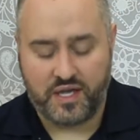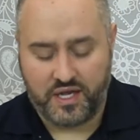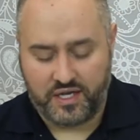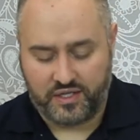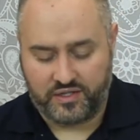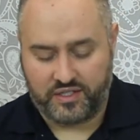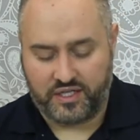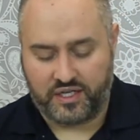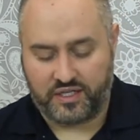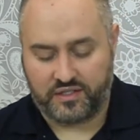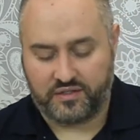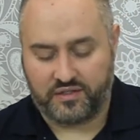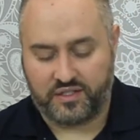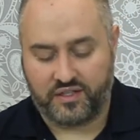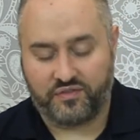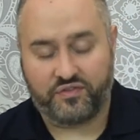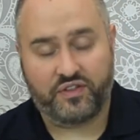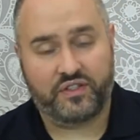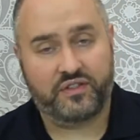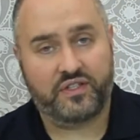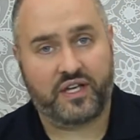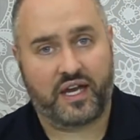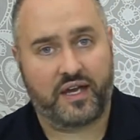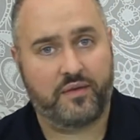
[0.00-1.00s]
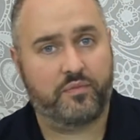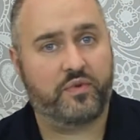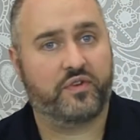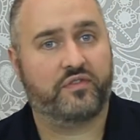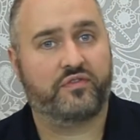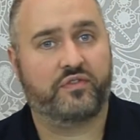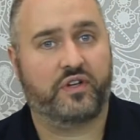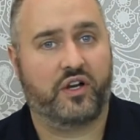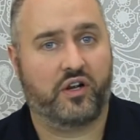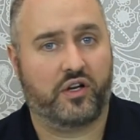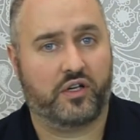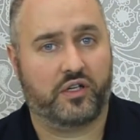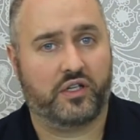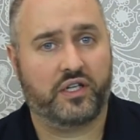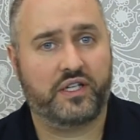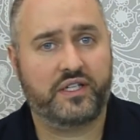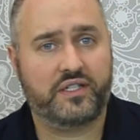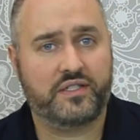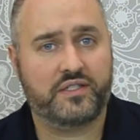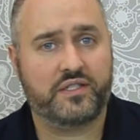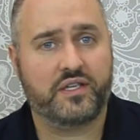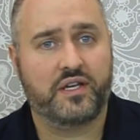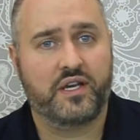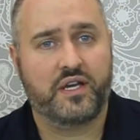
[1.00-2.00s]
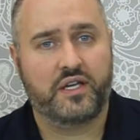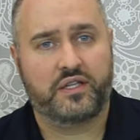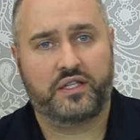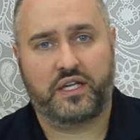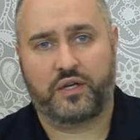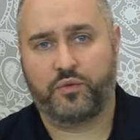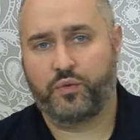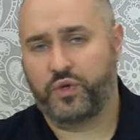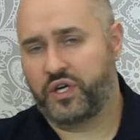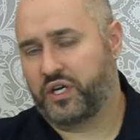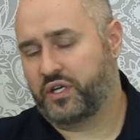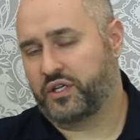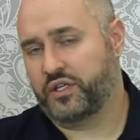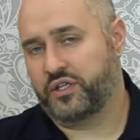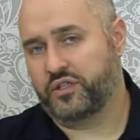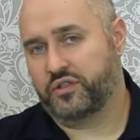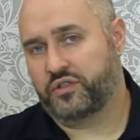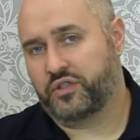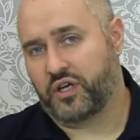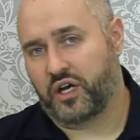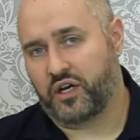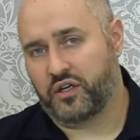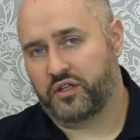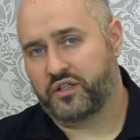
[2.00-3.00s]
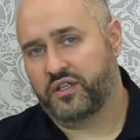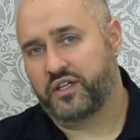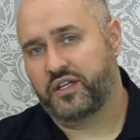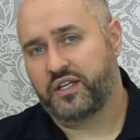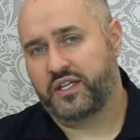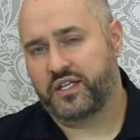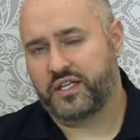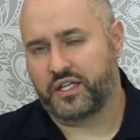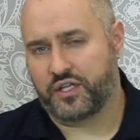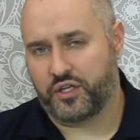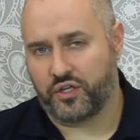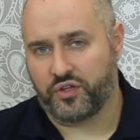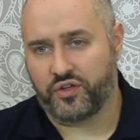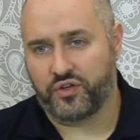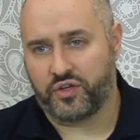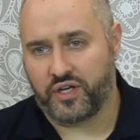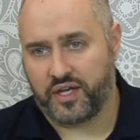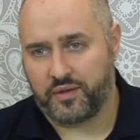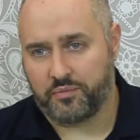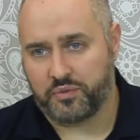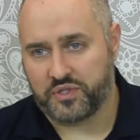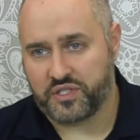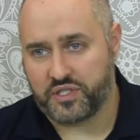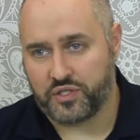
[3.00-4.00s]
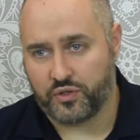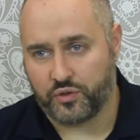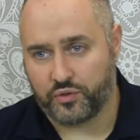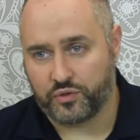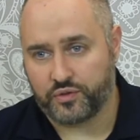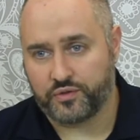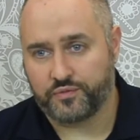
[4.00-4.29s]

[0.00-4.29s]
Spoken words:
There are different type of garlics that we are gonna talk in another episode.